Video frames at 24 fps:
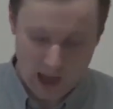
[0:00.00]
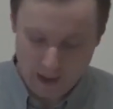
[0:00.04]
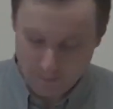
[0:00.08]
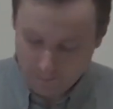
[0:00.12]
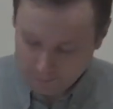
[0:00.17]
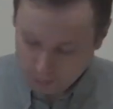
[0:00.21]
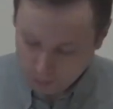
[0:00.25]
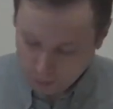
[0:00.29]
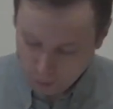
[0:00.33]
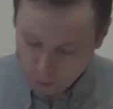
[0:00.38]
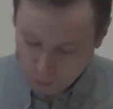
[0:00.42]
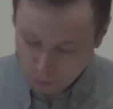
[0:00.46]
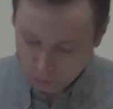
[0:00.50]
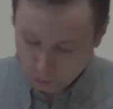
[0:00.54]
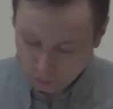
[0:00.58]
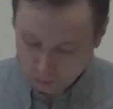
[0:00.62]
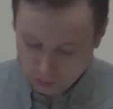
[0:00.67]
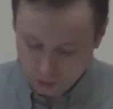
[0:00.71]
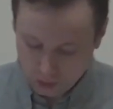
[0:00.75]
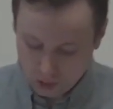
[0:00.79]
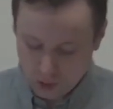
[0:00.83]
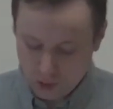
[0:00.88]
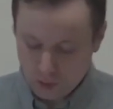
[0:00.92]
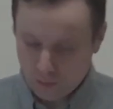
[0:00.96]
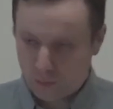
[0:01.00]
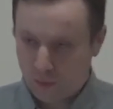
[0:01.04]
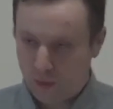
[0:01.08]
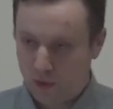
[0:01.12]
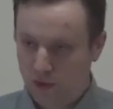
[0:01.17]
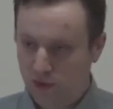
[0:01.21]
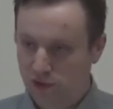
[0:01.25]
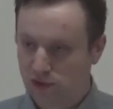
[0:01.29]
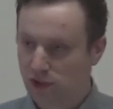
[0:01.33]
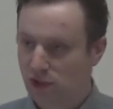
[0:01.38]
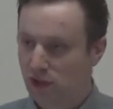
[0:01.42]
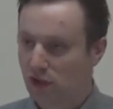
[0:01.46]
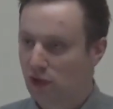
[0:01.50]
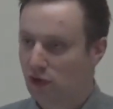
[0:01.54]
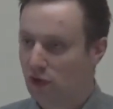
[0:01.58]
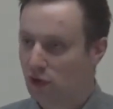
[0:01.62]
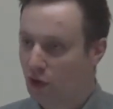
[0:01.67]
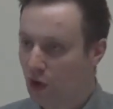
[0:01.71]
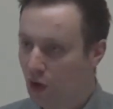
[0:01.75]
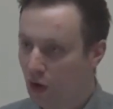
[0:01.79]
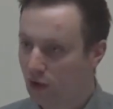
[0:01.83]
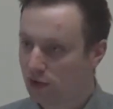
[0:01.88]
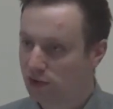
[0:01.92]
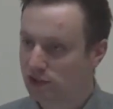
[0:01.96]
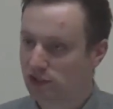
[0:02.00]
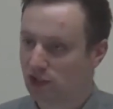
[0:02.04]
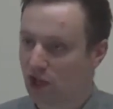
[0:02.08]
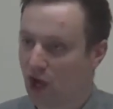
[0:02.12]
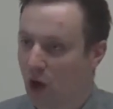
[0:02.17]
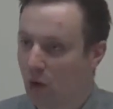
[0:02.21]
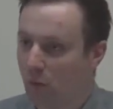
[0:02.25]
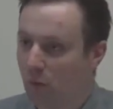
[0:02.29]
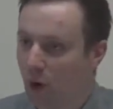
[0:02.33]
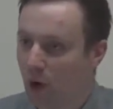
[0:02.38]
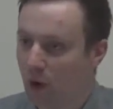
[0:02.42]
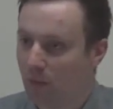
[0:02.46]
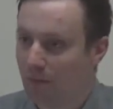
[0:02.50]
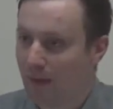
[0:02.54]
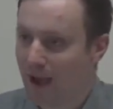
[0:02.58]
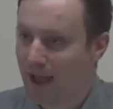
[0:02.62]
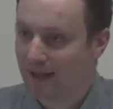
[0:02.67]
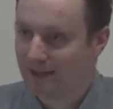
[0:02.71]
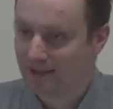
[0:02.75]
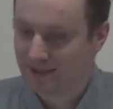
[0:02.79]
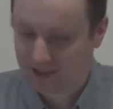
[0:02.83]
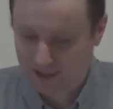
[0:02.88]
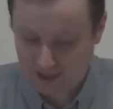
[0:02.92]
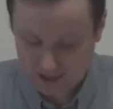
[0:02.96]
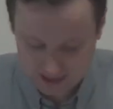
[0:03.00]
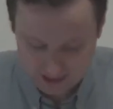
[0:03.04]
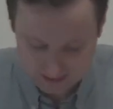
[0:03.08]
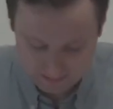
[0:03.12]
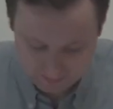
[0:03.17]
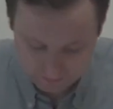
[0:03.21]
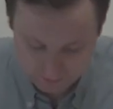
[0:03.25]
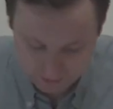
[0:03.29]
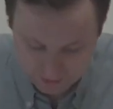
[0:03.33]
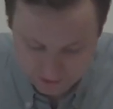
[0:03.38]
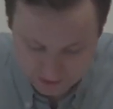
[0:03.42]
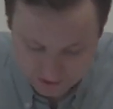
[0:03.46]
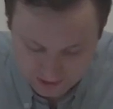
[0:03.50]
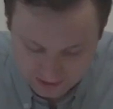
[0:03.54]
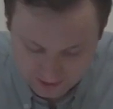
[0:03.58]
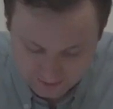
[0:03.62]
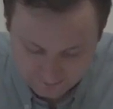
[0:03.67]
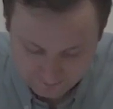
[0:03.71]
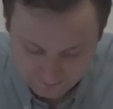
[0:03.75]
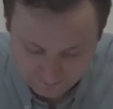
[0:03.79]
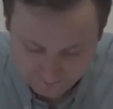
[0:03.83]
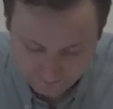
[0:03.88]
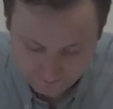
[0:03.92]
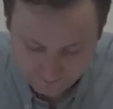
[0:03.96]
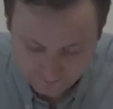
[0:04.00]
uh, Paul was not a one man team, was he?